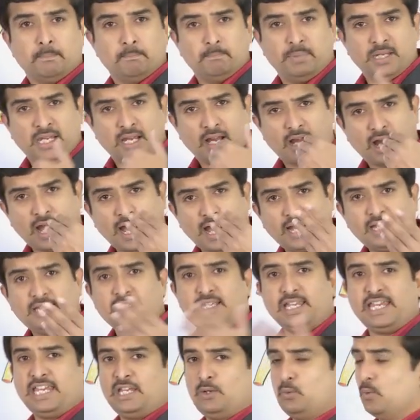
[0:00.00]
behind
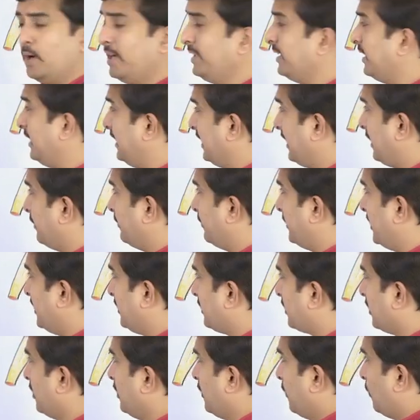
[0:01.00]
the inguinal
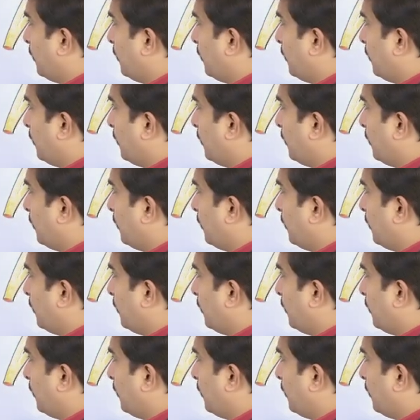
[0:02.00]
ligament,